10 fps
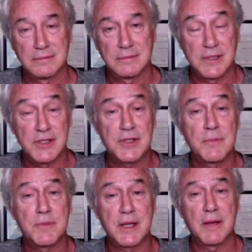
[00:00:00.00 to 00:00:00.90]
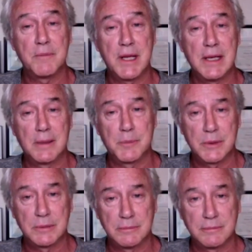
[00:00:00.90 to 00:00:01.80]
It's something I made up.
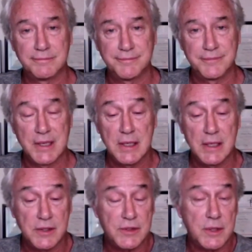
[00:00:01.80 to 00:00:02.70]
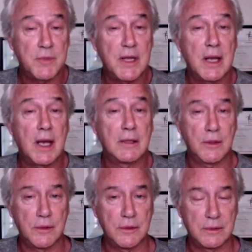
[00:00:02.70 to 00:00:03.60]
It's something I learned.